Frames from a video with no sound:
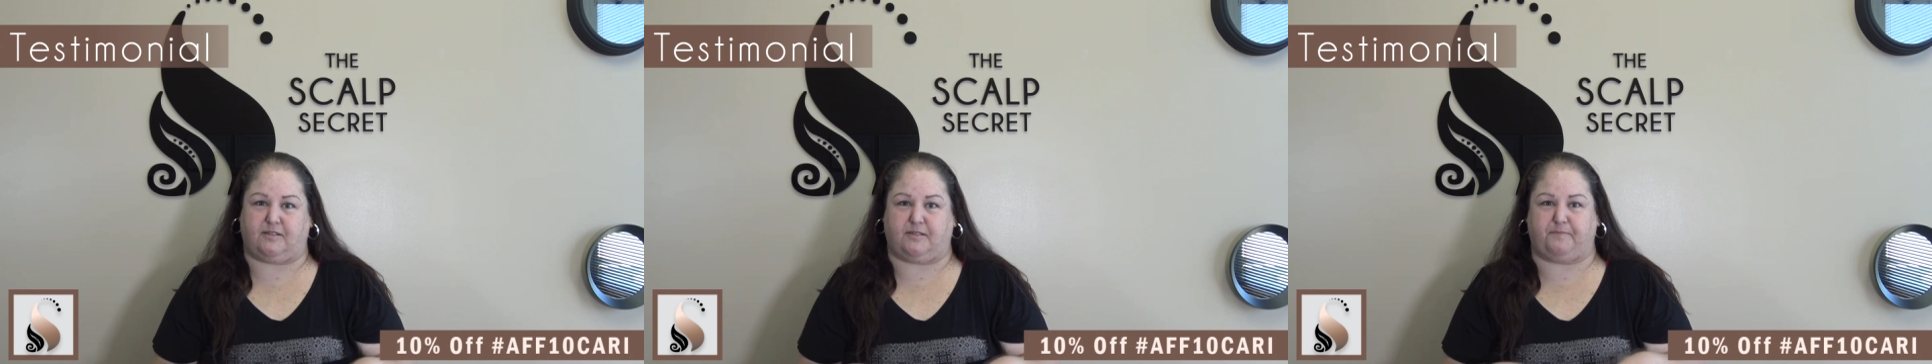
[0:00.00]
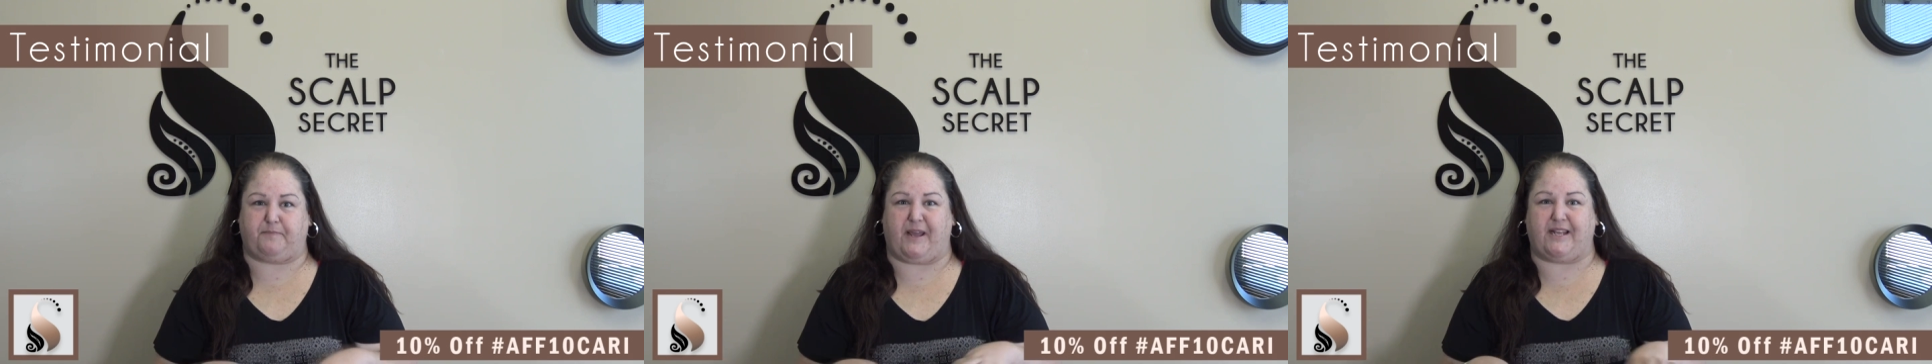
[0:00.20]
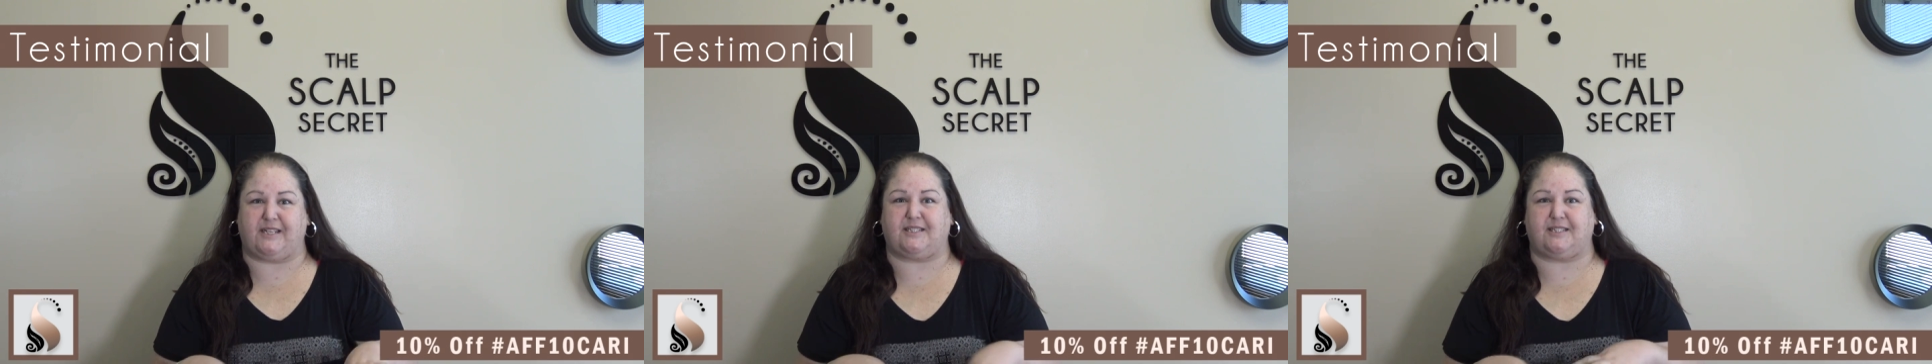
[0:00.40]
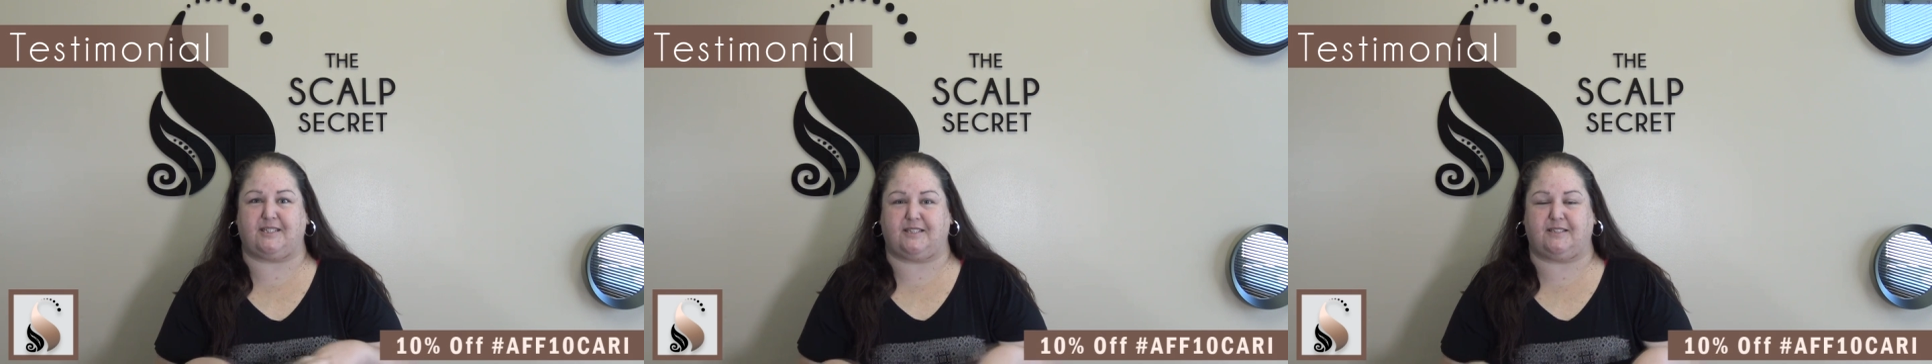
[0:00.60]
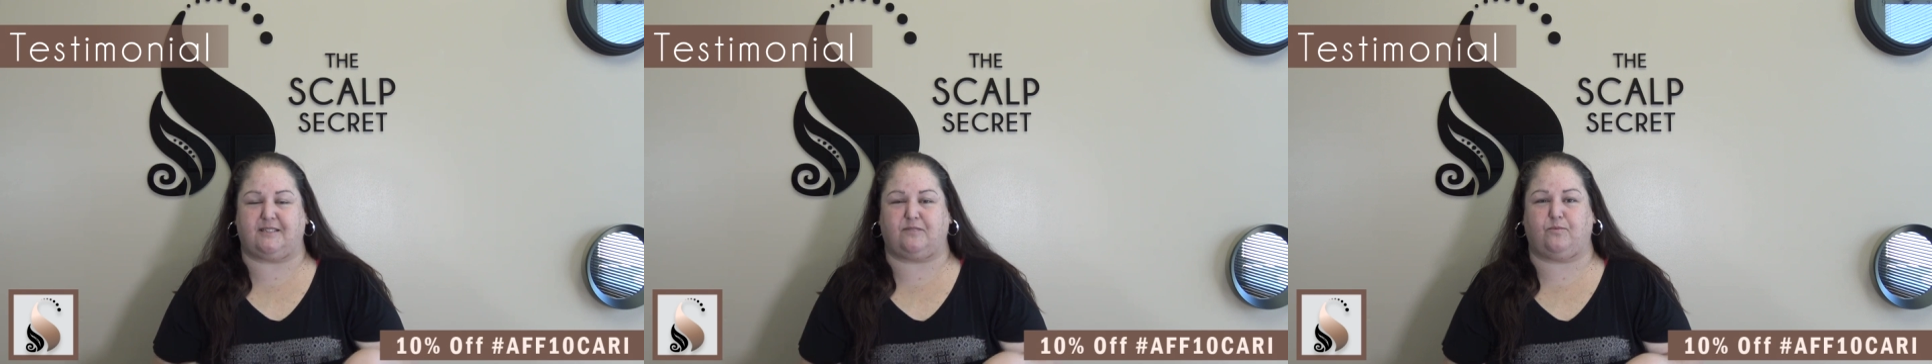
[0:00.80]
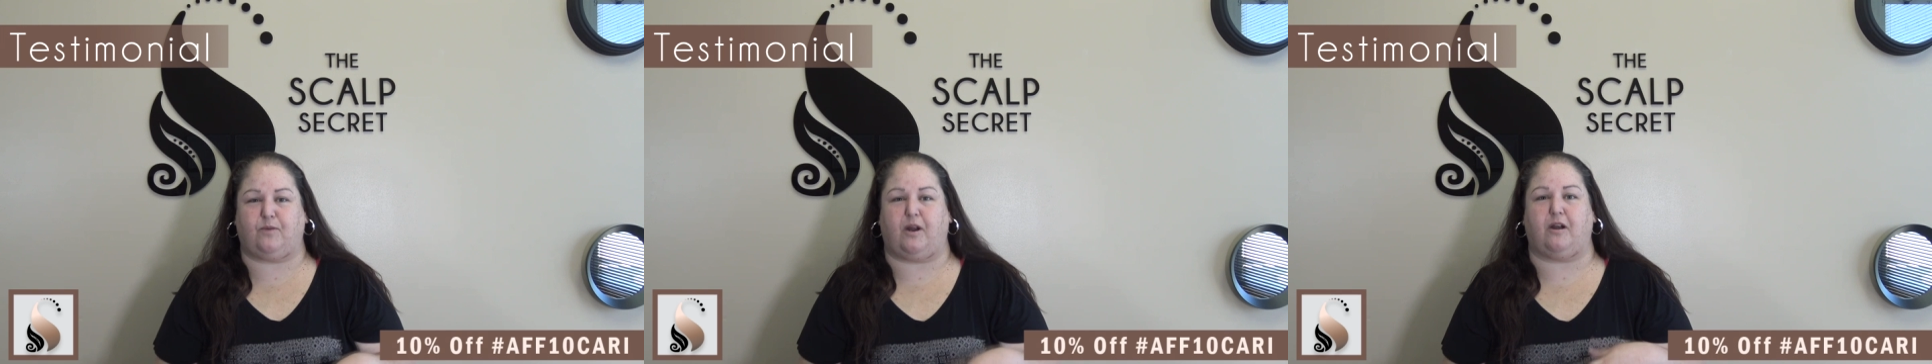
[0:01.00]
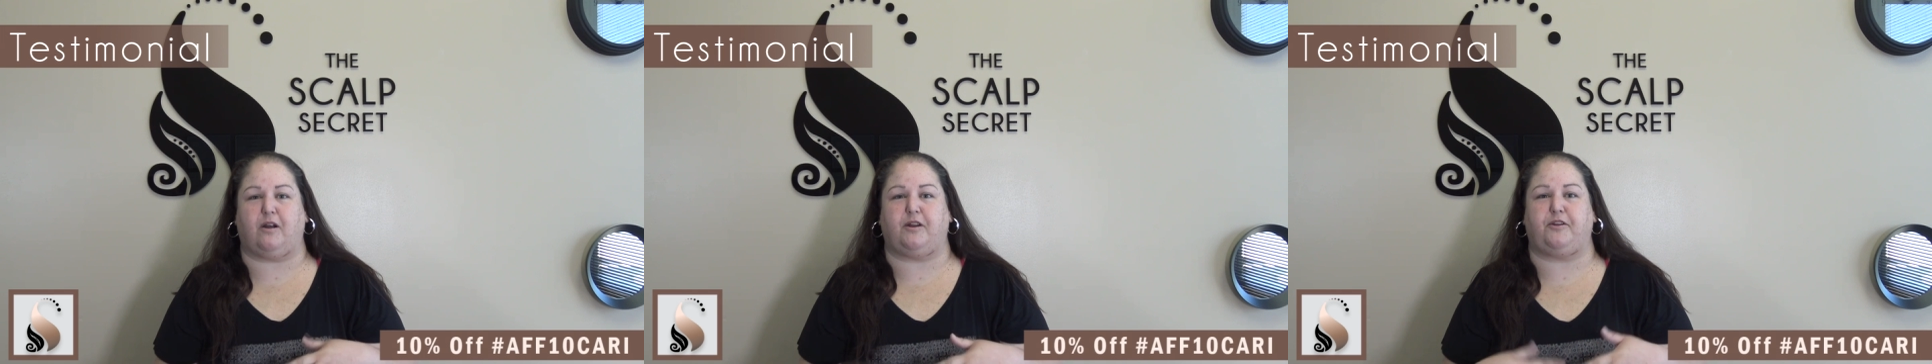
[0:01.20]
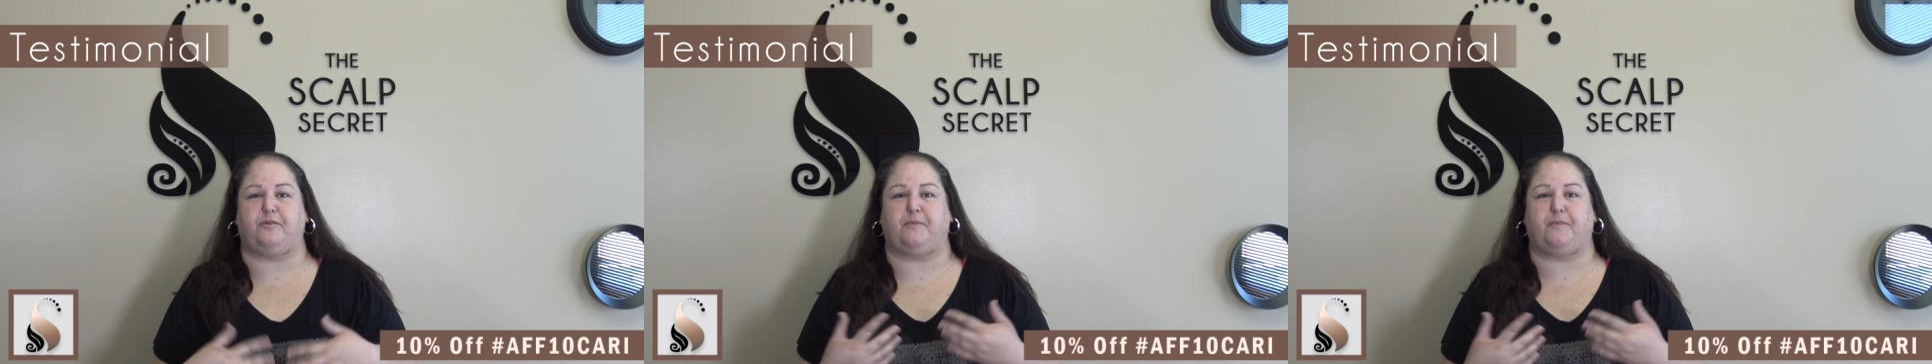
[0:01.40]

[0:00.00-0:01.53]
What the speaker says: spaces where you